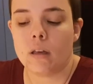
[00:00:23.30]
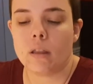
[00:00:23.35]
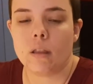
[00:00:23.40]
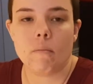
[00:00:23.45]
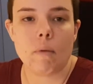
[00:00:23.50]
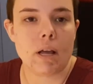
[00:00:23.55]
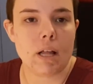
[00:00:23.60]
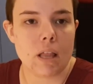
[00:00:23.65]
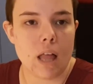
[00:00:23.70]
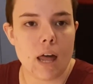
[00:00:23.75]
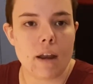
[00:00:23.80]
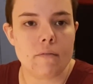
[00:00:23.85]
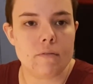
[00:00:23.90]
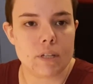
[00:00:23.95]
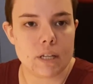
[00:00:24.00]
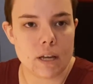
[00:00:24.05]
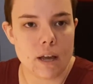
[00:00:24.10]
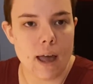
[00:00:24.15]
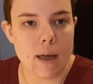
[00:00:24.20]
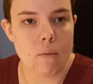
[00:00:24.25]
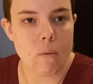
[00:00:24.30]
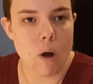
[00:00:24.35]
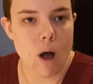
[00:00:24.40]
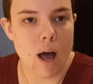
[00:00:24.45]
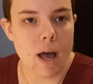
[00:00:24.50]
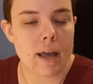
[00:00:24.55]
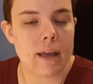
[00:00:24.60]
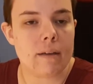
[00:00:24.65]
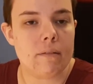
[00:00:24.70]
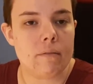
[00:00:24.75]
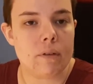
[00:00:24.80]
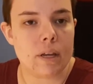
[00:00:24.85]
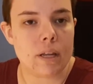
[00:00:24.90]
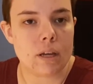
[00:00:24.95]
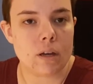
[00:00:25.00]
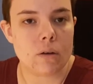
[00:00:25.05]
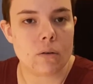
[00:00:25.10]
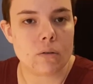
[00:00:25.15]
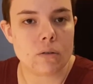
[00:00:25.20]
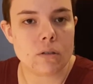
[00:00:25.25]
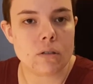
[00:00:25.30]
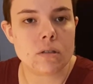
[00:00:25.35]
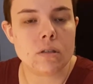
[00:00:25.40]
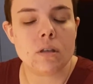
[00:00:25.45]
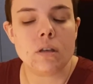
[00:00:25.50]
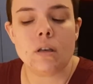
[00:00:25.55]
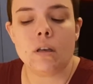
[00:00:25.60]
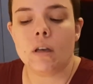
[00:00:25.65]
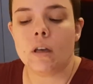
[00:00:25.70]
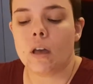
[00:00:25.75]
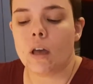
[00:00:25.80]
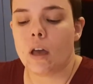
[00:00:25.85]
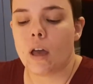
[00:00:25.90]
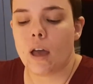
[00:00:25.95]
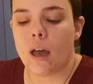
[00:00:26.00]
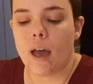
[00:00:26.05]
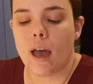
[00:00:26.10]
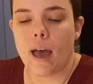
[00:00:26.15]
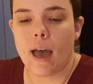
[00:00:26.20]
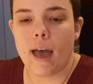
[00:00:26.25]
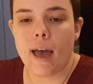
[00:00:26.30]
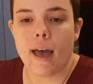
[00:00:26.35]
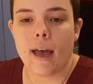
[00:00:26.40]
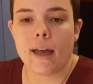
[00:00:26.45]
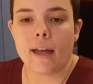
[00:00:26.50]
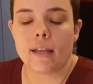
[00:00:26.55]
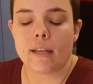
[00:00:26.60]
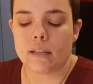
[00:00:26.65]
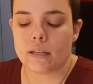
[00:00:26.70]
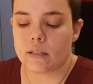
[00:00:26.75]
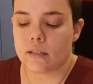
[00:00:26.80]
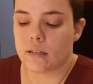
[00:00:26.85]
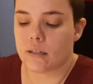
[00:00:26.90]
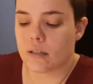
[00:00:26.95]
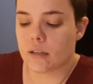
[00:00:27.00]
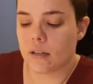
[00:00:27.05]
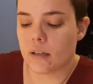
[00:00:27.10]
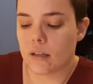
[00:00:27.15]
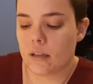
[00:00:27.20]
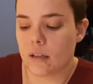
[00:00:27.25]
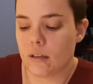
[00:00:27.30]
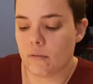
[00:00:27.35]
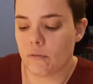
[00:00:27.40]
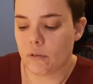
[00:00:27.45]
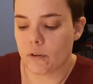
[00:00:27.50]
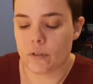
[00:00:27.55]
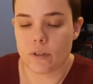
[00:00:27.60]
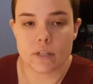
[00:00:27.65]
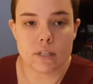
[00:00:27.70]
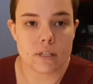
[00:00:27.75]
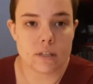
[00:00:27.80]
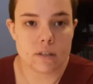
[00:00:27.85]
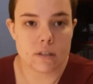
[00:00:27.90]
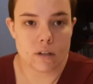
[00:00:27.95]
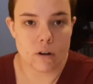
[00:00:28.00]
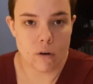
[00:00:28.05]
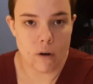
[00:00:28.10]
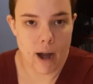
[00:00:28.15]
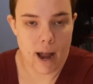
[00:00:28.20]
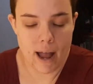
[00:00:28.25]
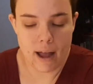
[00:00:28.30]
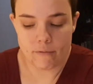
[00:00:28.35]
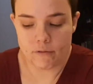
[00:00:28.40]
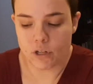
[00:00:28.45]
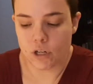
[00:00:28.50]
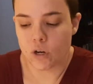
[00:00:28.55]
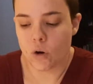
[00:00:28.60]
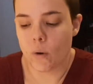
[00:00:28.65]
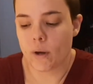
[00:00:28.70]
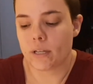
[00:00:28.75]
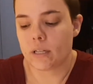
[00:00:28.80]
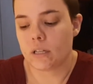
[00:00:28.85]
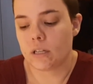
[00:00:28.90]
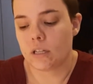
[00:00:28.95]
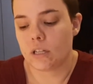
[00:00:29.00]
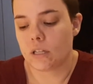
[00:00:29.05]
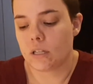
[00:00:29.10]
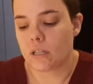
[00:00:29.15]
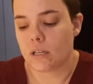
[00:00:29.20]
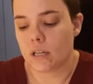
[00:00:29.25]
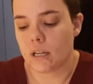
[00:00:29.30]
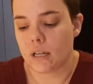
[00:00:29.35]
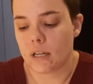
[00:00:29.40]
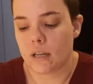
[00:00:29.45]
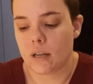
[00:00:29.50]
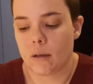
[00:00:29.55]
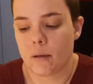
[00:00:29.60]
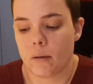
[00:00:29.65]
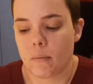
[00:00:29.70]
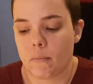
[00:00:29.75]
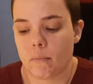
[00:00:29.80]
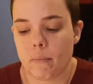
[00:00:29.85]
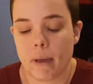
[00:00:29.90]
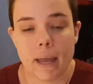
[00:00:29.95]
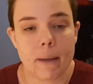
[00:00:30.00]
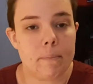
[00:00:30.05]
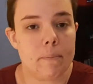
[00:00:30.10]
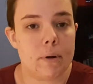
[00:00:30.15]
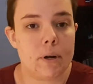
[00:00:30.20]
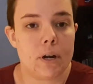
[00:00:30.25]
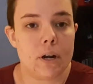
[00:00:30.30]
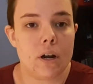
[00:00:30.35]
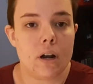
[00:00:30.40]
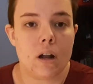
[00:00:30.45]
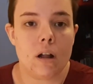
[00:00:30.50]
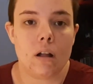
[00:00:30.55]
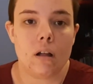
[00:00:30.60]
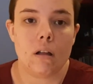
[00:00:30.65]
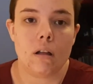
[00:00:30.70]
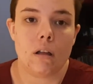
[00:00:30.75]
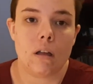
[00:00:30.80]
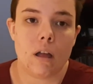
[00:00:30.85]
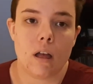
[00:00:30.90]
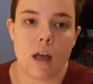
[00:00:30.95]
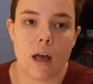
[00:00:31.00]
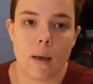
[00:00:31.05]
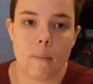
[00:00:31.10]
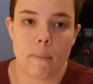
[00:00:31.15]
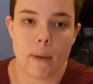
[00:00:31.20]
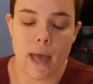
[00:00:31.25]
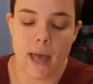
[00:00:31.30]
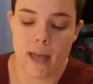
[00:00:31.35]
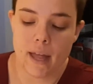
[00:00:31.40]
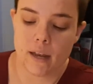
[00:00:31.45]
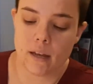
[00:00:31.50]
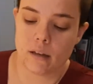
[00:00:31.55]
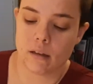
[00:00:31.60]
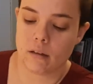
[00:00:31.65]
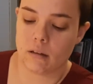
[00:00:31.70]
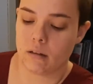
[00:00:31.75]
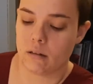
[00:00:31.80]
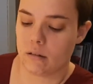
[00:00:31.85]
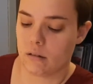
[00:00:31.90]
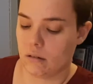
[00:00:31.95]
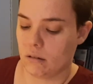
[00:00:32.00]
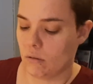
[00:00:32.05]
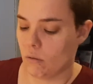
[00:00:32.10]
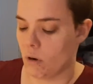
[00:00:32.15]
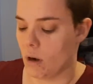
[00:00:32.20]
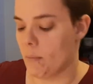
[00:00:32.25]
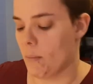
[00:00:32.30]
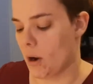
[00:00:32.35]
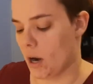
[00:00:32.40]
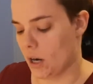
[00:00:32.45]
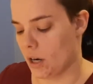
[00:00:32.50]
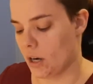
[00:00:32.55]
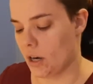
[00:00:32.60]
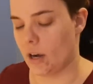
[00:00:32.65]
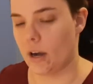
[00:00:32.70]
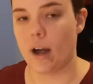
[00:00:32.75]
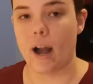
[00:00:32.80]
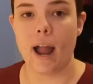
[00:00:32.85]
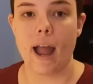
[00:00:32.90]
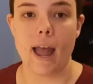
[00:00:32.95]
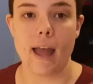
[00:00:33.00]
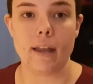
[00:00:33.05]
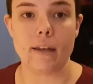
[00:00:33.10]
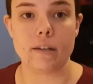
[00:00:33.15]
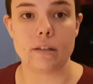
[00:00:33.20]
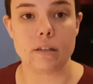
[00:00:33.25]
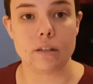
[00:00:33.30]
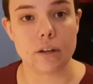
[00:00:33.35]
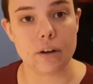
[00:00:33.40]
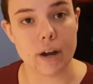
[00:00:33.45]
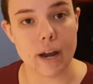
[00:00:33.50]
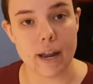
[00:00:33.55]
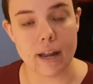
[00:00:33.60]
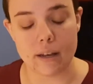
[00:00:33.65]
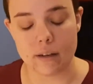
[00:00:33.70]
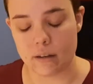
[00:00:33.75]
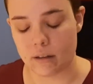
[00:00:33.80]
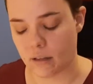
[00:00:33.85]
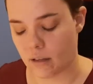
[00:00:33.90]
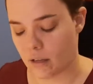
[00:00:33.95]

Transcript: They make a lot of DIY videos. And for this craft, you're going to just need paper, a pen or a marker and your hand.